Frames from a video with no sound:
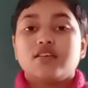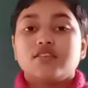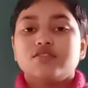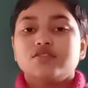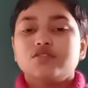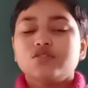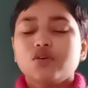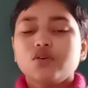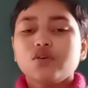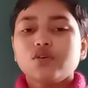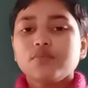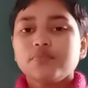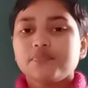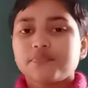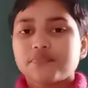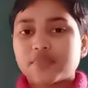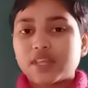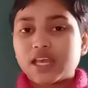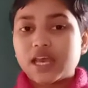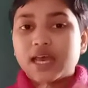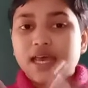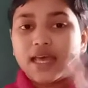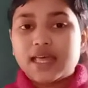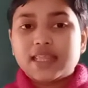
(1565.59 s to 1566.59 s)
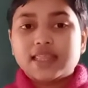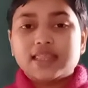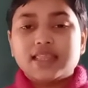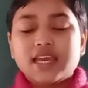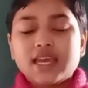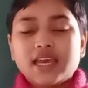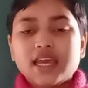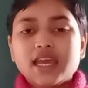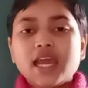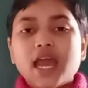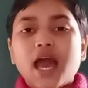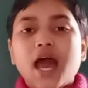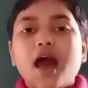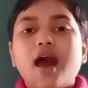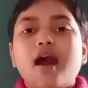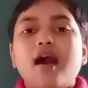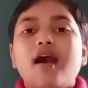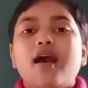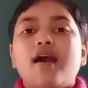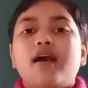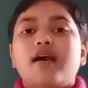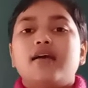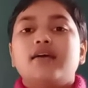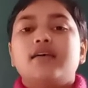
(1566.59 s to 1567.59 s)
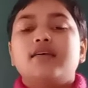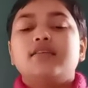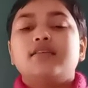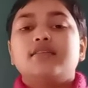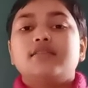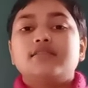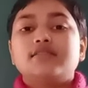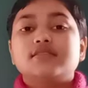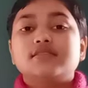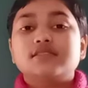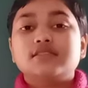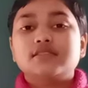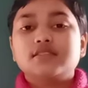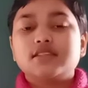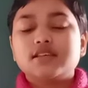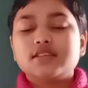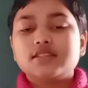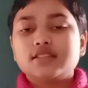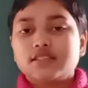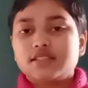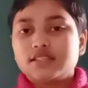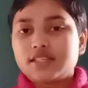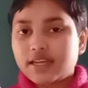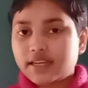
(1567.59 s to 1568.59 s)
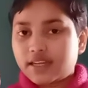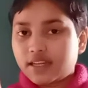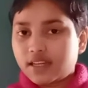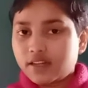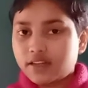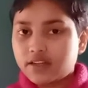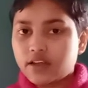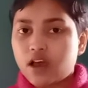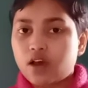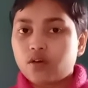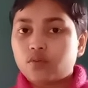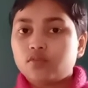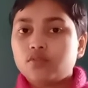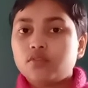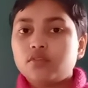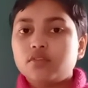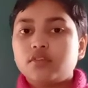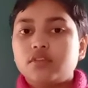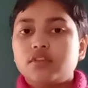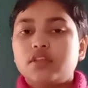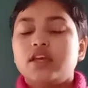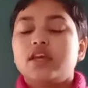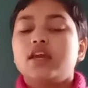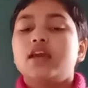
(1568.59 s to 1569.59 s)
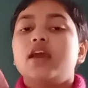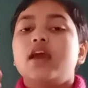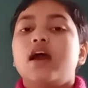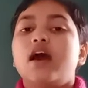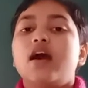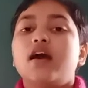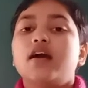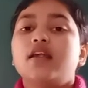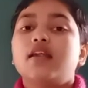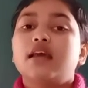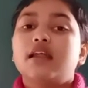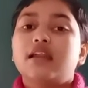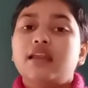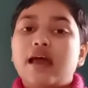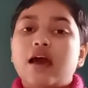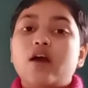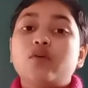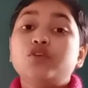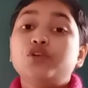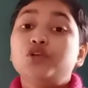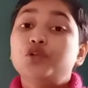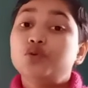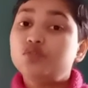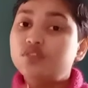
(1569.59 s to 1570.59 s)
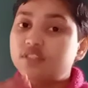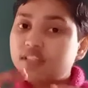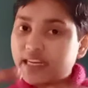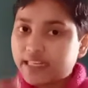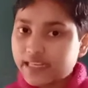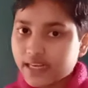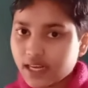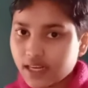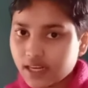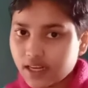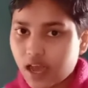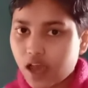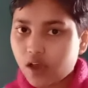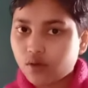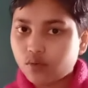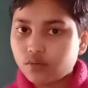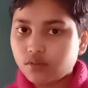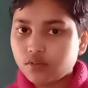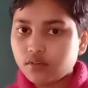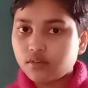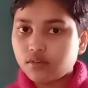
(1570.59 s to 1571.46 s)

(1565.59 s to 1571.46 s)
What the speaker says: So they are just settled down. They are allowed to settle down.